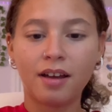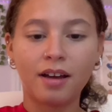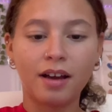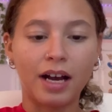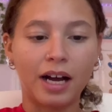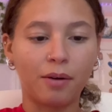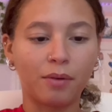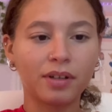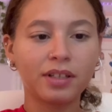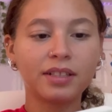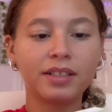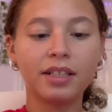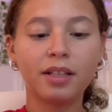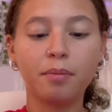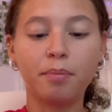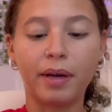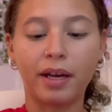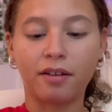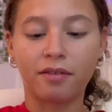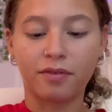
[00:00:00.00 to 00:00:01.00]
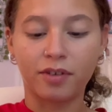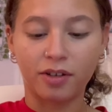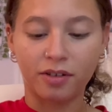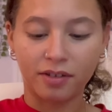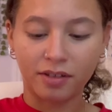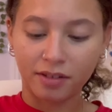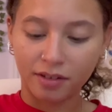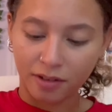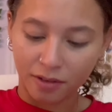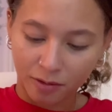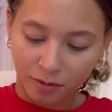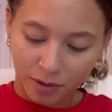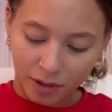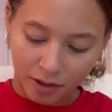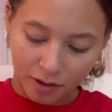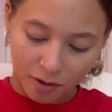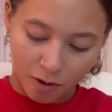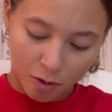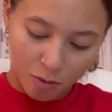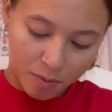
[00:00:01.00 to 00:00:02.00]
I want to see the band first, so we're
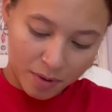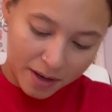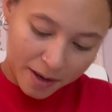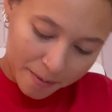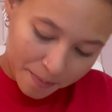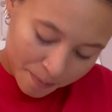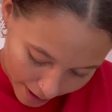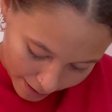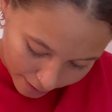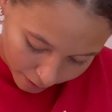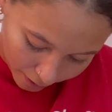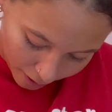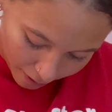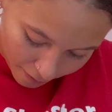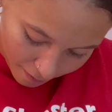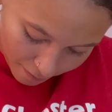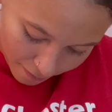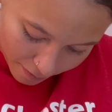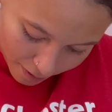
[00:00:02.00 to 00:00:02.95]
gonna open it. I love